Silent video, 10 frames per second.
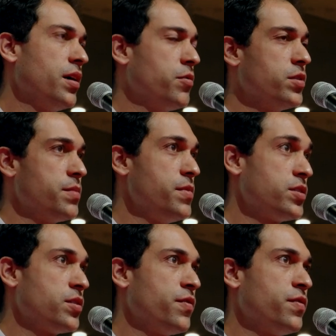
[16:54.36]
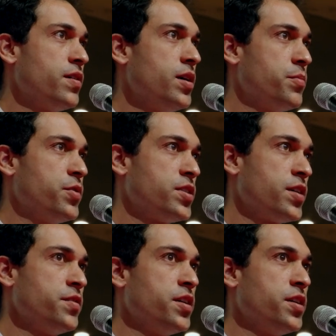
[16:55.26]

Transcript: was a mix of preserved